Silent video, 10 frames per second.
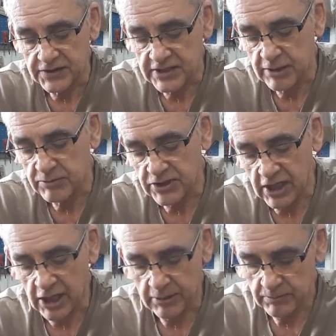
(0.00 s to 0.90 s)
same
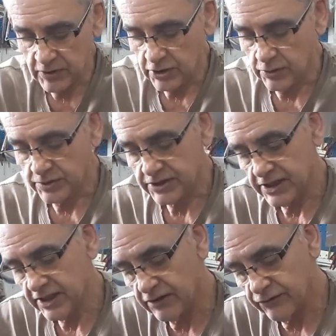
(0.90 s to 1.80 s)
time, you're
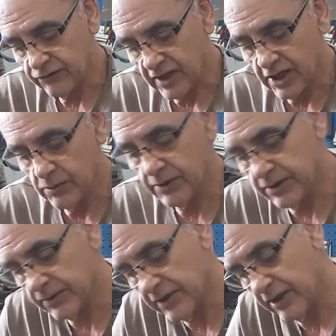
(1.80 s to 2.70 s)
turning a
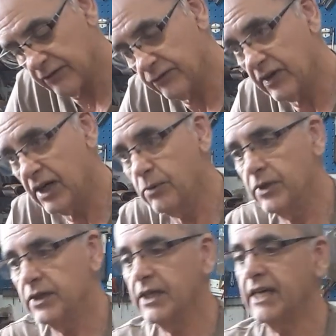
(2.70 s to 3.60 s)
flywheel. Now the
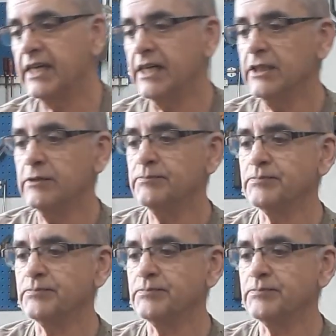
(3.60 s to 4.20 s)
flywheel here